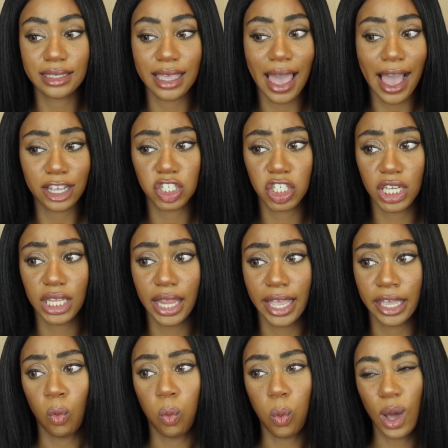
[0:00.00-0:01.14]
it's actually
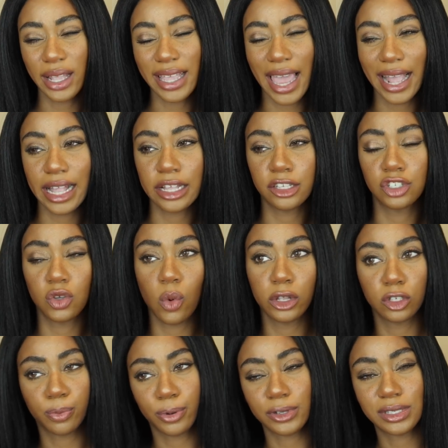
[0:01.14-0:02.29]
like 180 to
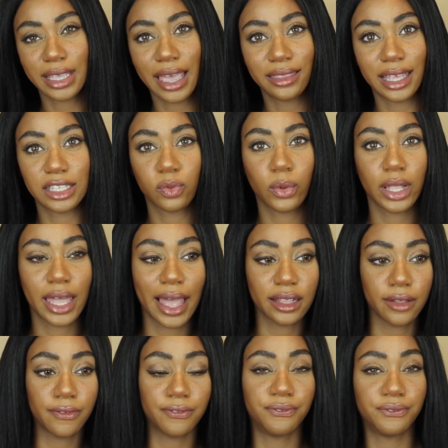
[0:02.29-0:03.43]
200 percent that's what it
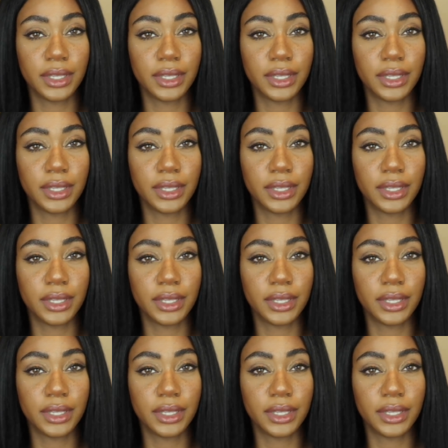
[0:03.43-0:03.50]
kind of